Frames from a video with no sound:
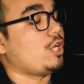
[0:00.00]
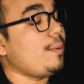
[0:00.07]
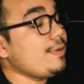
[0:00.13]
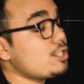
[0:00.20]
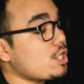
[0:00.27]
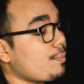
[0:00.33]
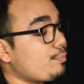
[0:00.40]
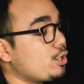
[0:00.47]
Let me
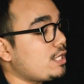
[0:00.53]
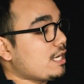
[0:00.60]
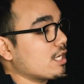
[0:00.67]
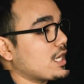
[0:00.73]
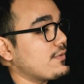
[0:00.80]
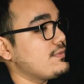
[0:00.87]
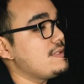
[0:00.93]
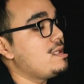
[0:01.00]
stop you there,
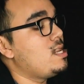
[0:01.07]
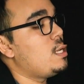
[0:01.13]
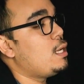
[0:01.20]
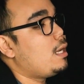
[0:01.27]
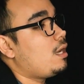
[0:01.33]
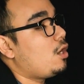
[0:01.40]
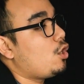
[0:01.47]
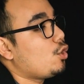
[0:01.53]
Kevin.
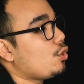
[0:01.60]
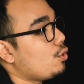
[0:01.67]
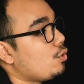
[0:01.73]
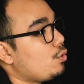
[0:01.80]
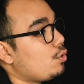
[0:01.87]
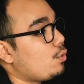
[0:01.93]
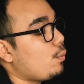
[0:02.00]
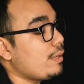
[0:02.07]

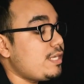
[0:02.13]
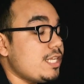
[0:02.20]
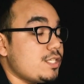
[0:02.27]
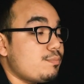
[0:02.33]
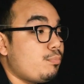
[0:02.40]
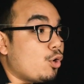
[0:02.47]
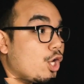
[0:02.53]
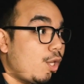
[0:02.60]
What
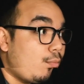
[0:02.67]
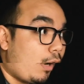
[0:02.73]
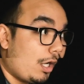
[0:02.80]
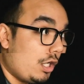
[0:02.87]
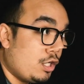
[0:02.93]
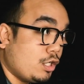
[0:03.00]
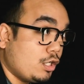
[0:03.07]
is Pokemon?